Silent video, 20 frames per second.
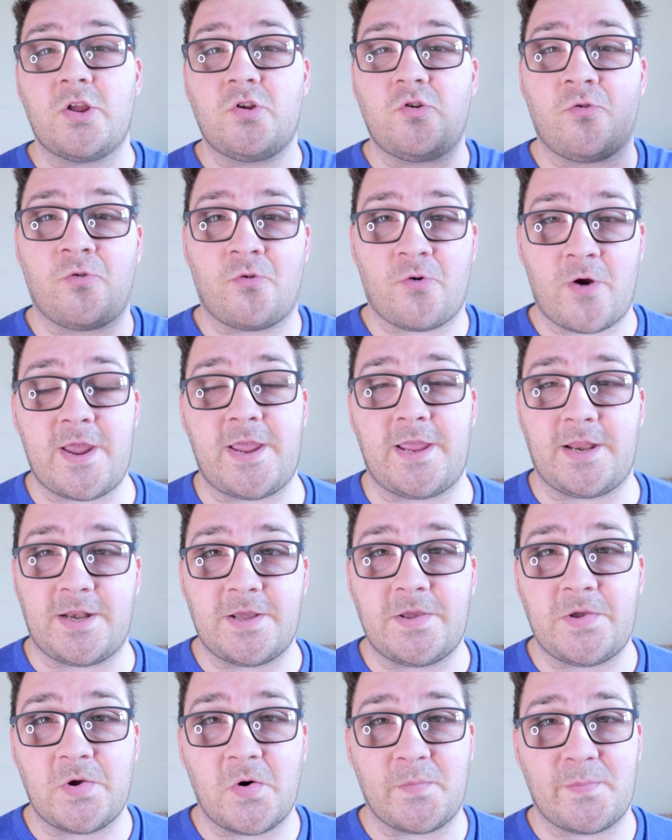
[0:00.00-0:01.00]

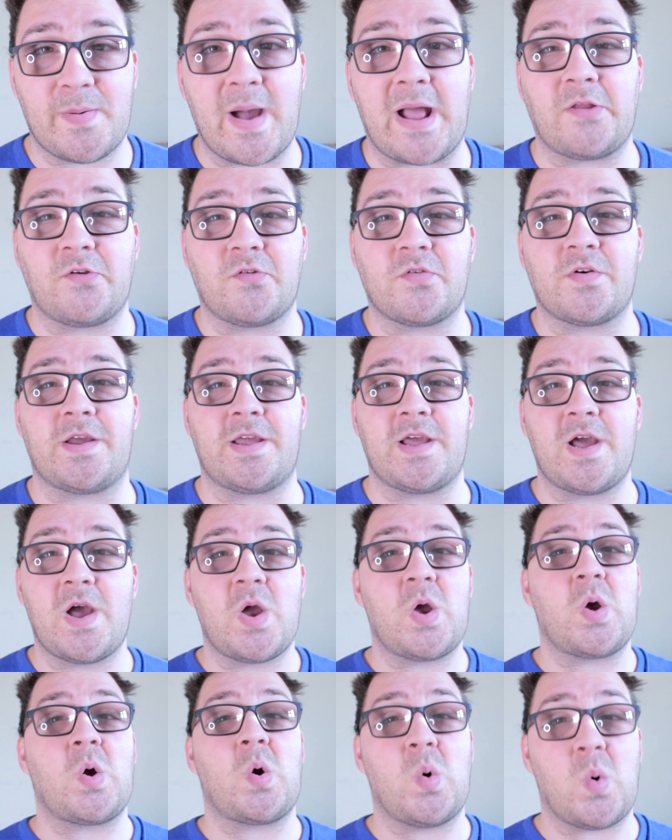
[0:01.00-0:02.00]
drain your battery
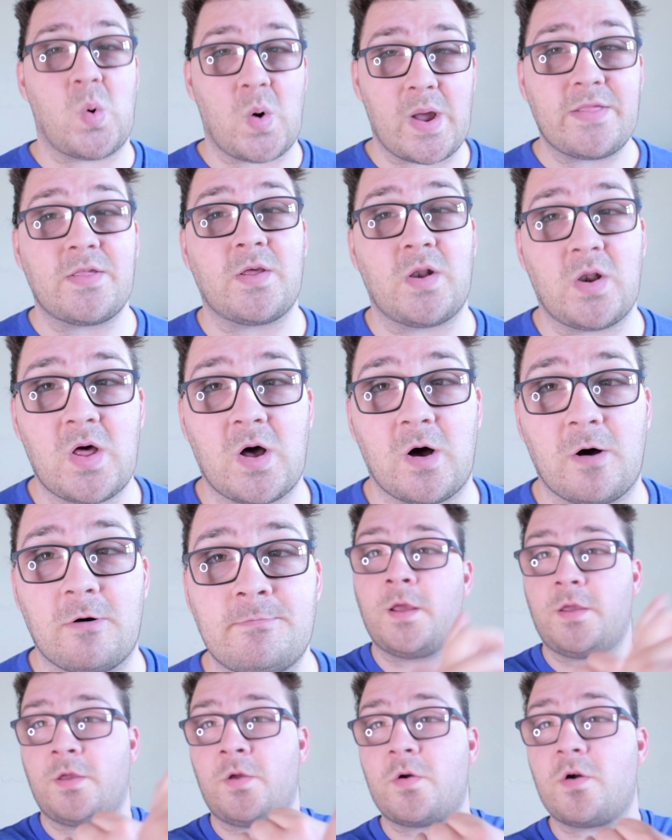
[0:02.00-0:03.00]
quite a lot.
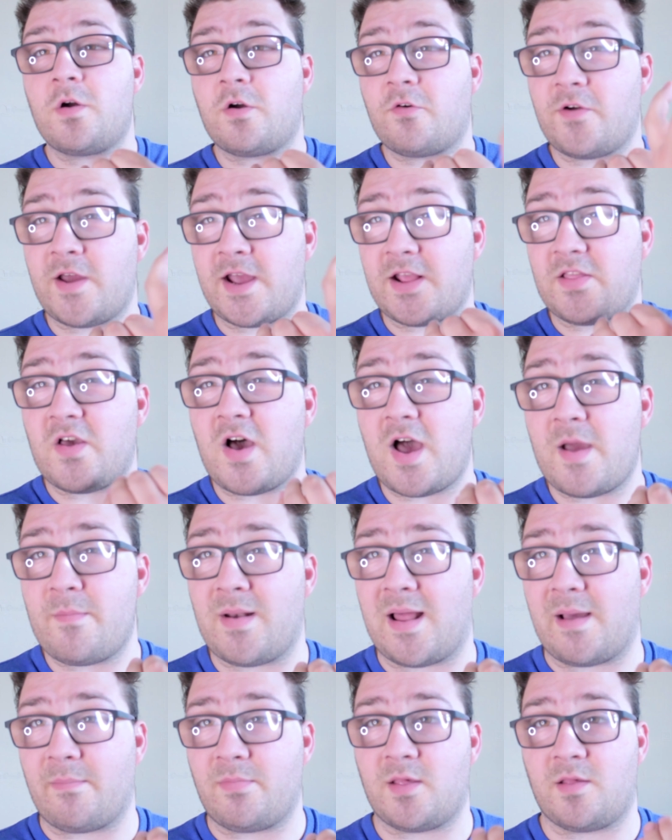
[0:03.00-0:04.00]
You can create time
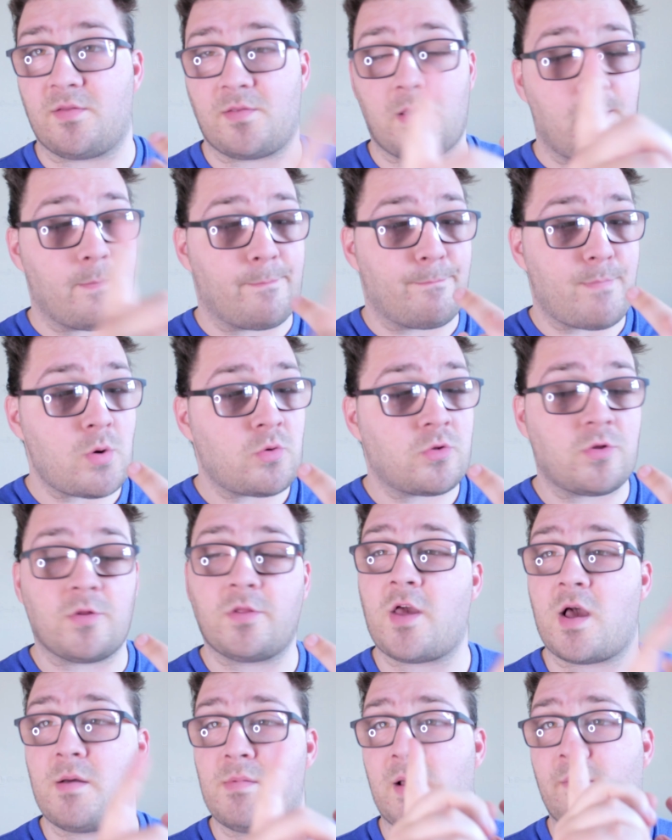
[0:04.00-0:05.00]
lapses, motion
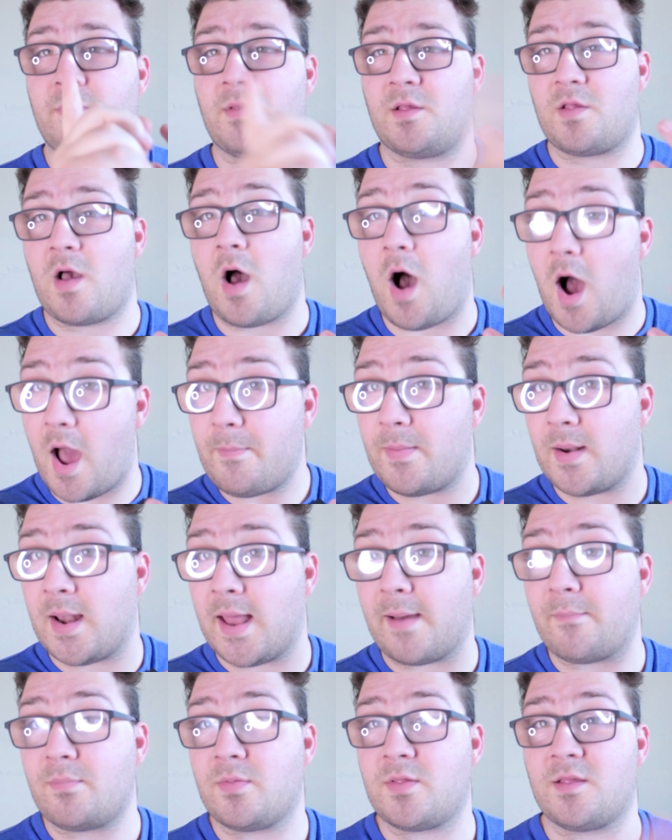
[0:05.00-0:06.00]
time lapses,
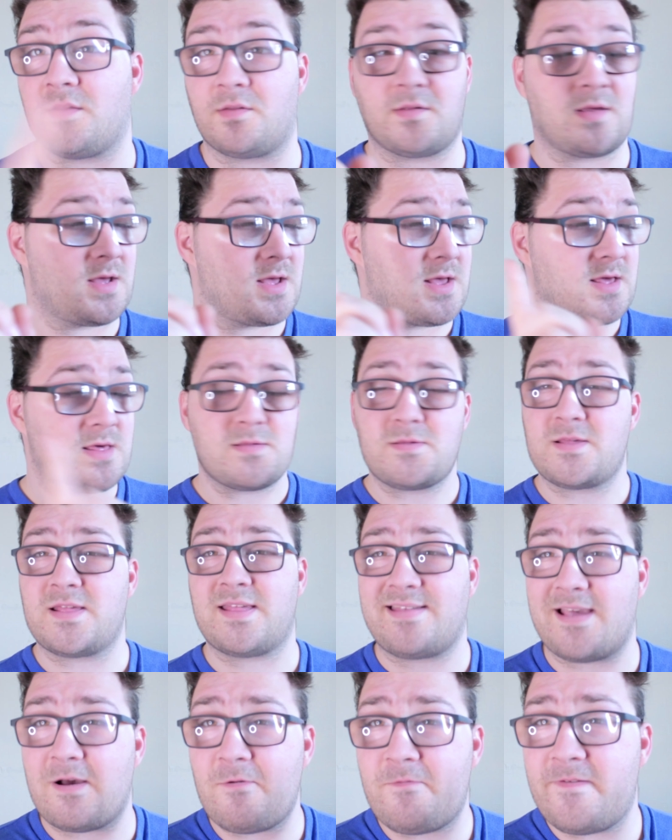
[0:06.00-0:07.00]
hyperlapses,
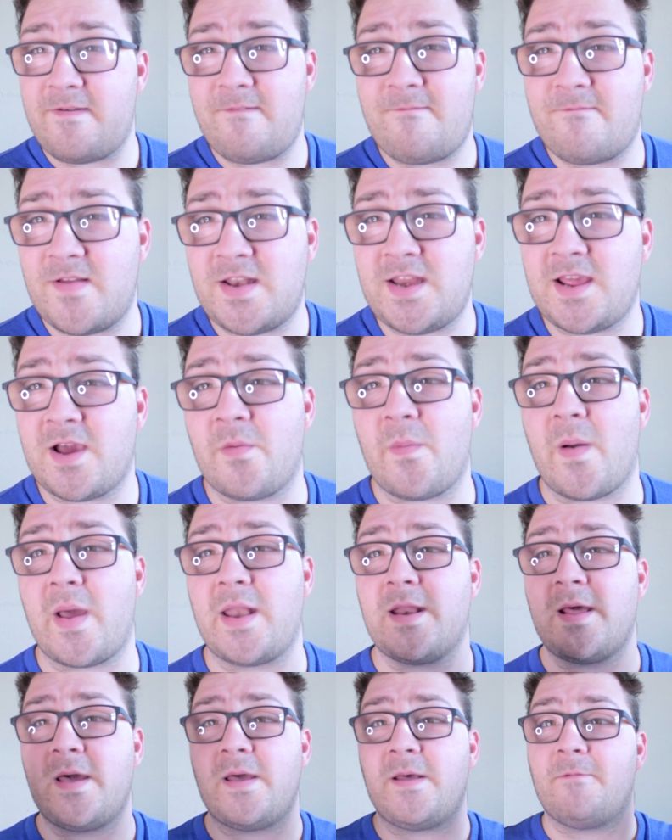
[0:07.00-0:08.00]
selfie video,
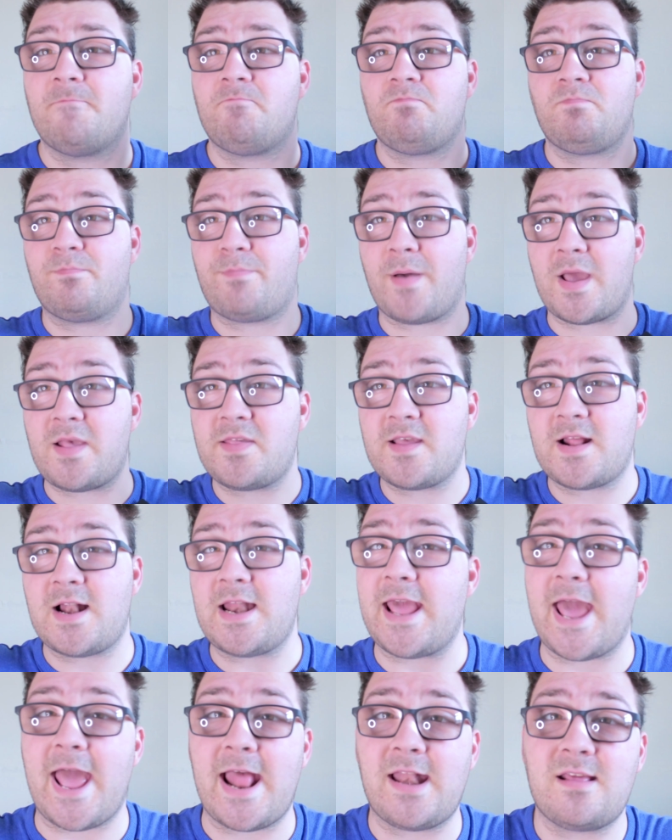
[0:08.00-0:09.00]
and
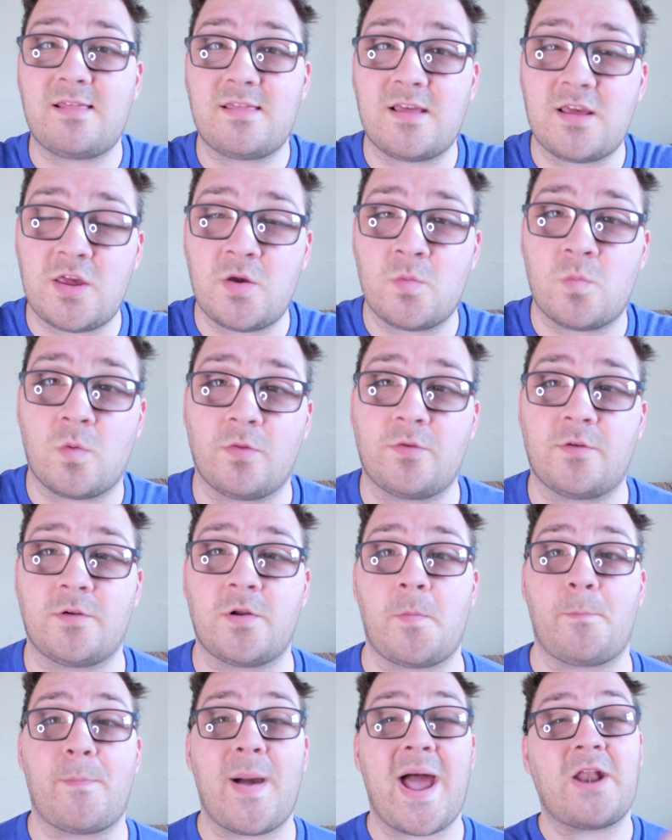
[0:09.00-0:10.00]
basically anything you want to
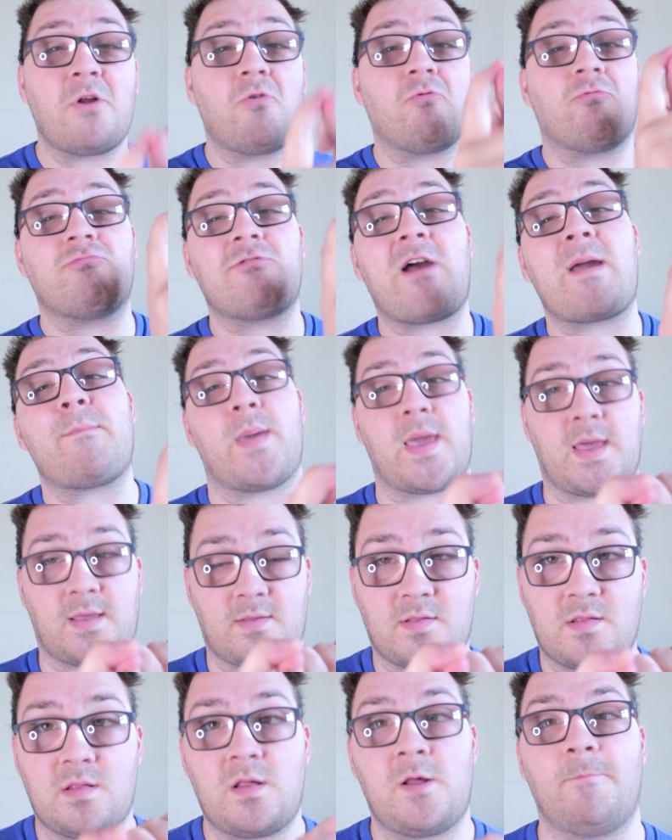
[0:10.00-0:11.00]
do.
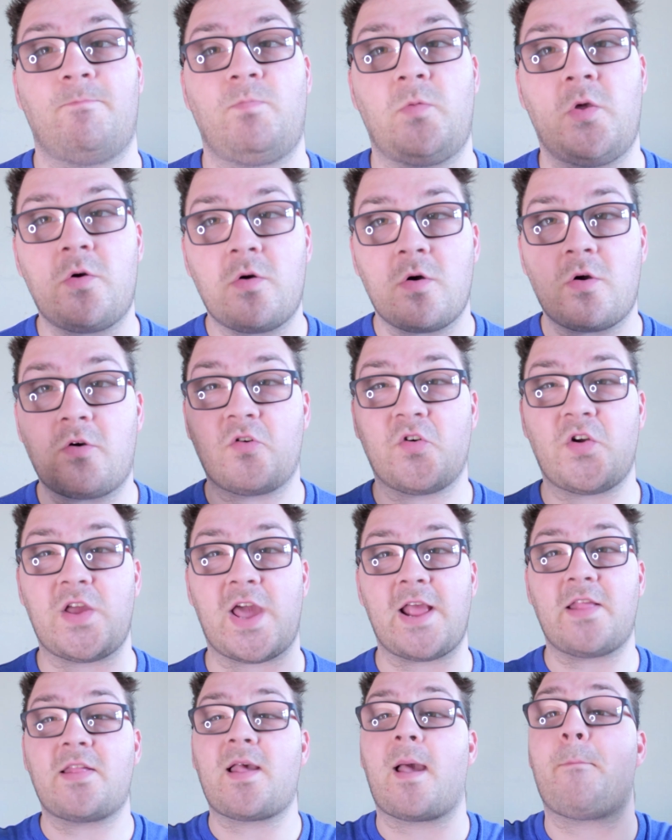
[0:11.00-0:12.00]
Panoramics. You can
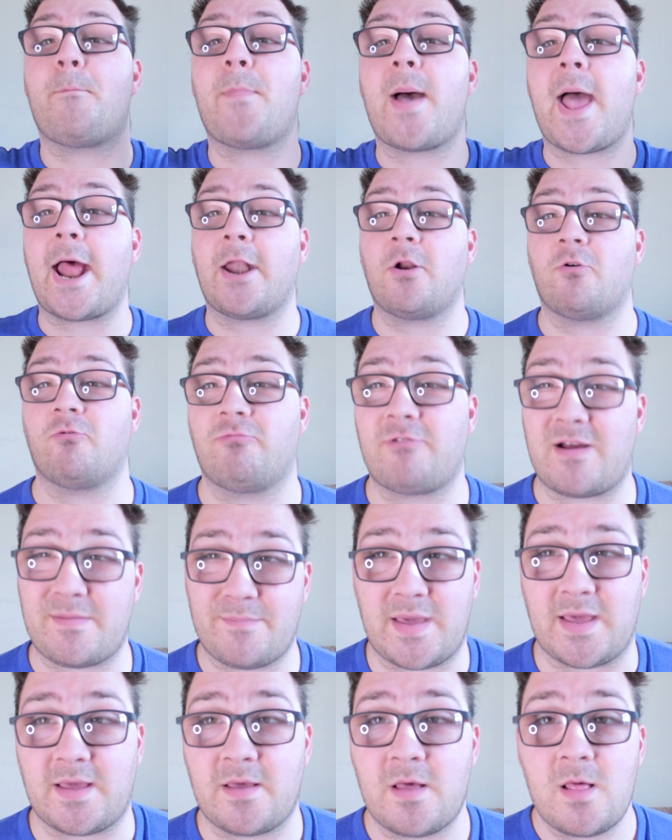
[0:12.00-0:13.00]
create a
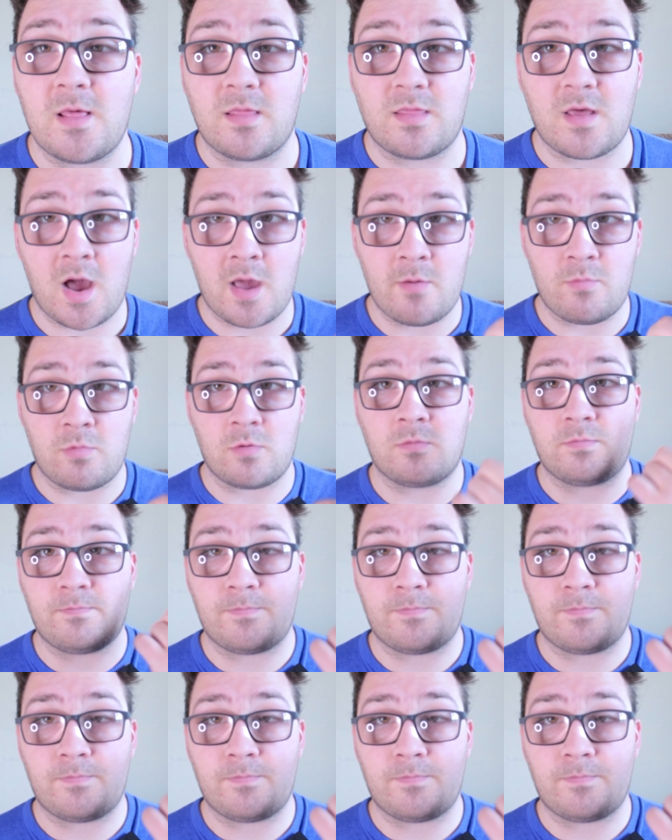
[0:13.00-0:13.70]
panoramic that I will